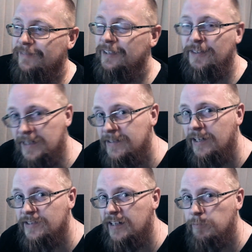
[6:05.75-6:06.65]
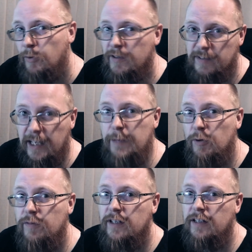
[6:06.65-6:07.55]
little details that I've put into the game
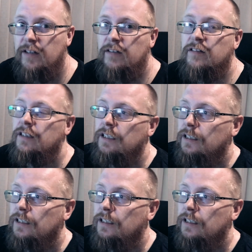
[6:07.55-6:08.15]
over the years